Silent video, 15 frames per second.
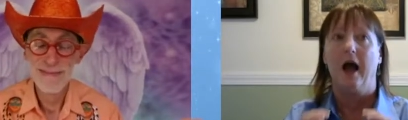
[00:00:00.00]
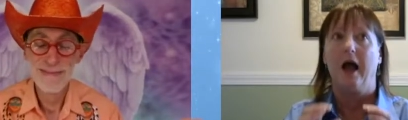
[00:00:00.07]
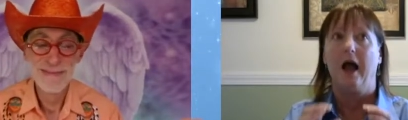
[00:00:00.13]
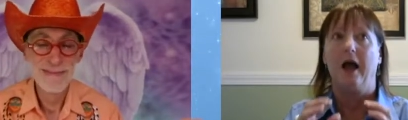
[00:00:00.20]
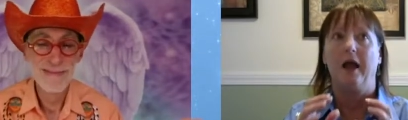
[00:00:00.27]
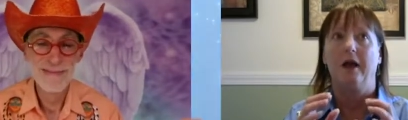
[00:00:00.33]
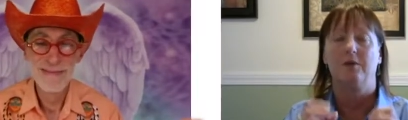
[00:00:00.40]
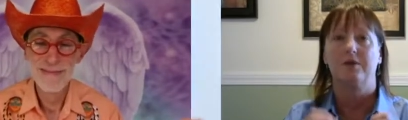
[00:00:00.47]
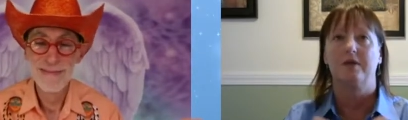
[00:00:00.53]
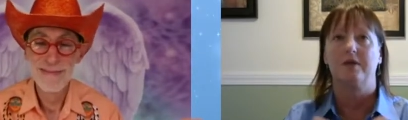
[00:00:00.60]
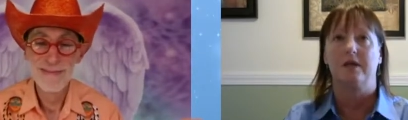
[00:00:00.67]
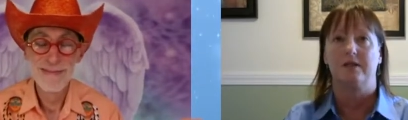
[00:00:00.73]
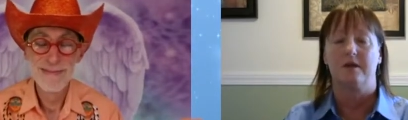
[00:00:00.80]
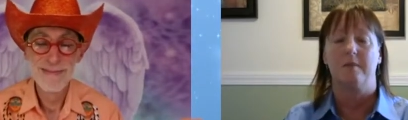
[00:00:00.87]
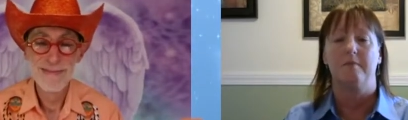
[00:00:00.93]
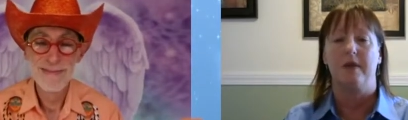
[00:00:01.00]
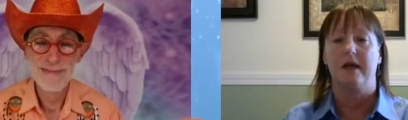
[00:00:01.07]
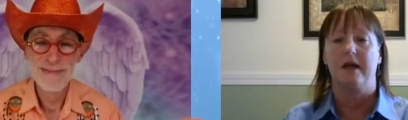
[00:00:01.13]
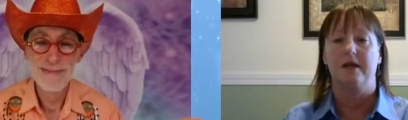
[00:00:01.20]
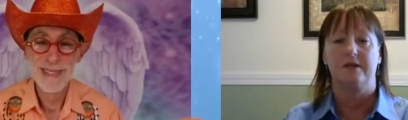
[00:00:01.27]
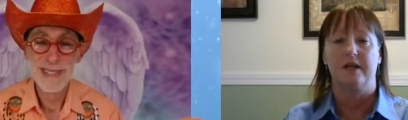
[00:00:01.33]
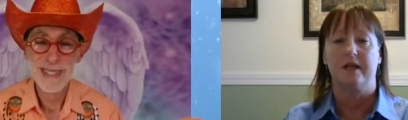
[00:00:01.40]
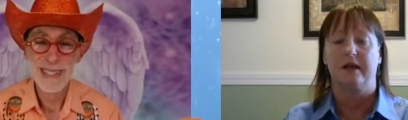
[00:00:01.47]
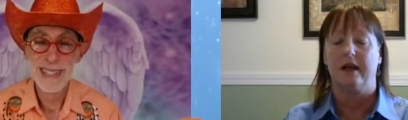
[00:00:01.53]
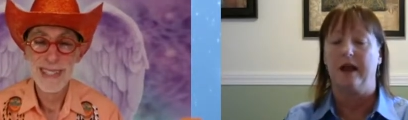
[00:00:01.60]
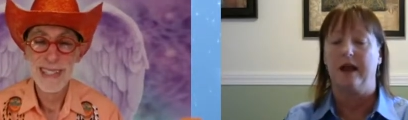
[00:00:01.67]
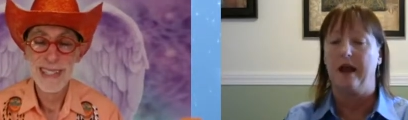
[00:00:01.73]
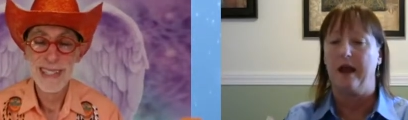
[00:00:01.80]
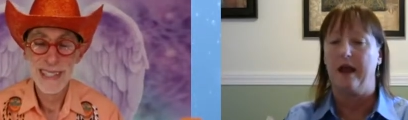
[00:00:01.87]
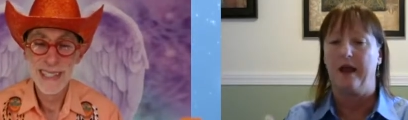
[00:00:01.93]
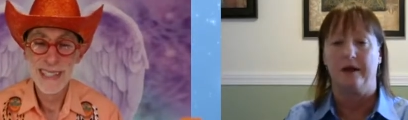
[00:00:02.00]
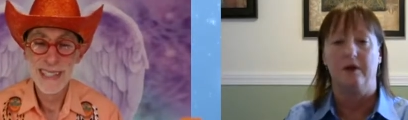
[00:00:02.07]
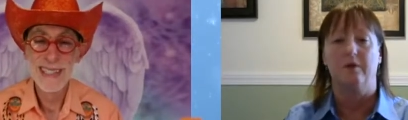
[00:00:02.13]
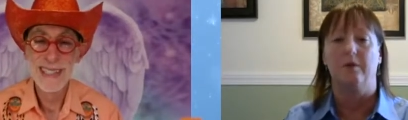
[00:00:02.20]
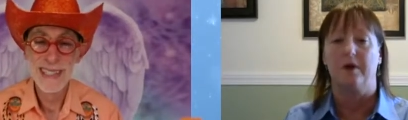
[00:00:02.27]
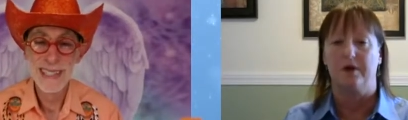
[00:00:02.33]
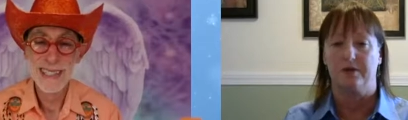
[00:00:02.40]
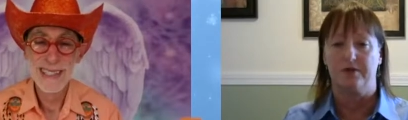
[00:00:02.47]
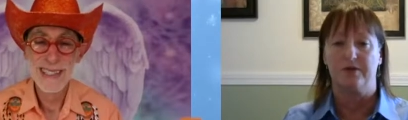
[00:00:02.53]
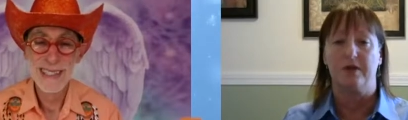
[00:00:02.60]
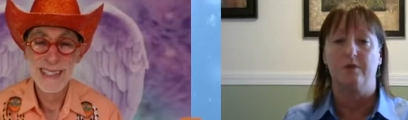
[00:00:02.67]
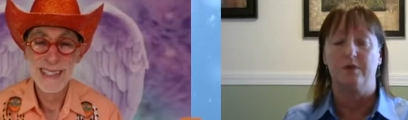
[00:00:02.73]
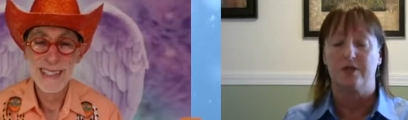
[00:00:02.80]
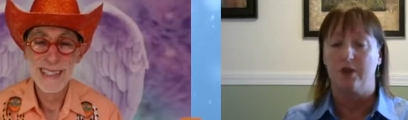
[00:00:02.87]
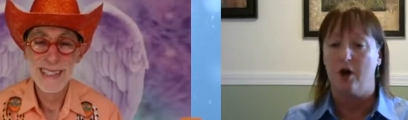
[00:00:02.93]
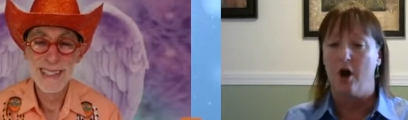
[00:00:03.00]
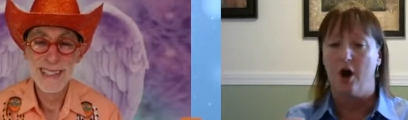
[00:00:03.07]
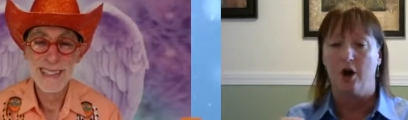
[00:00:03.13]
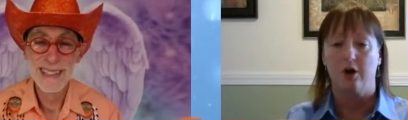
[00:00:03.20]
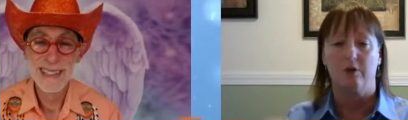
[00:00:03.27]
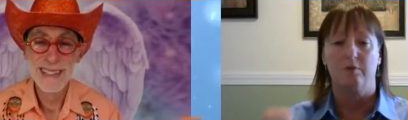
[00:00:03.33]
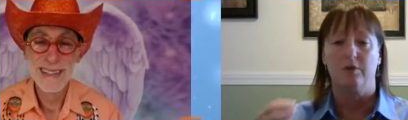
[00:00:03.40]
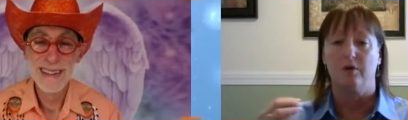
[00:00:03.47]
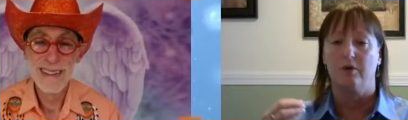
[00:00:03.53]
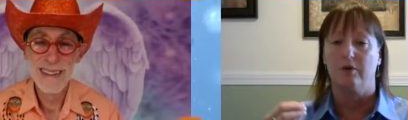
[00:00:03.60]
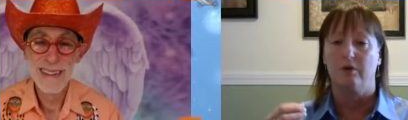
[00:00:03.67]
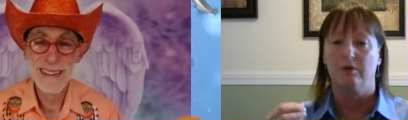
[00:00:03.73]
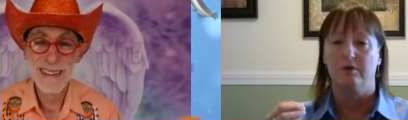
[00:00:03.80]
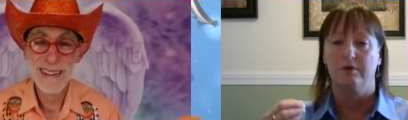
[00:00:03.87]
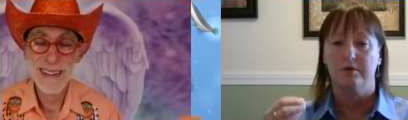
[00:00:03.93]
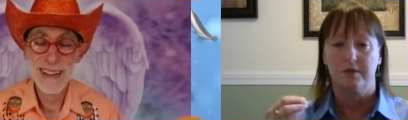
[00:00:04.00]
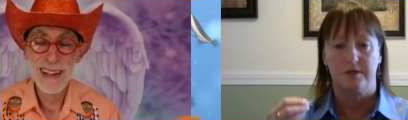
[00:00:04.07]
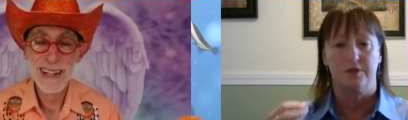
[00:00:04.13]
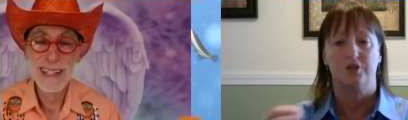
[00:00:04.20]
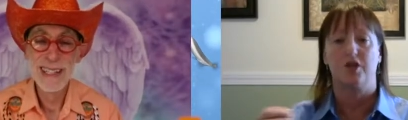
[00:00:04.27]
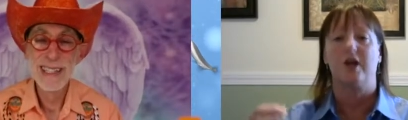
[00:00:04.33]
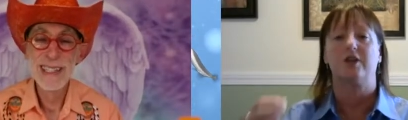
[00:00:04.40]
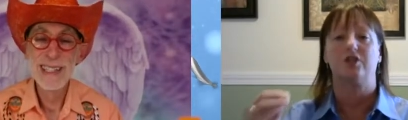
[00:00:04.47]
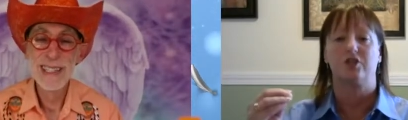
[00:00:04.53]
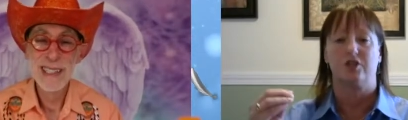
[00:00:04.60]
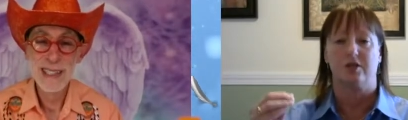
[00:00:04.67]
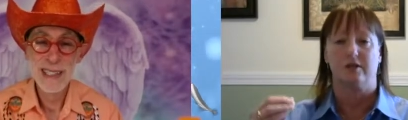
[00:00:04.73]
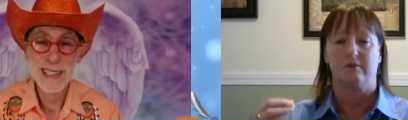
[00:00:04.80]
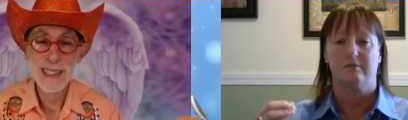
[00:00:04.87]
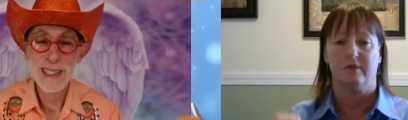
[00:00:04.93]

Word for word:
Speaker 1: It was, it's amazing, and it was, it was an audible suggestion,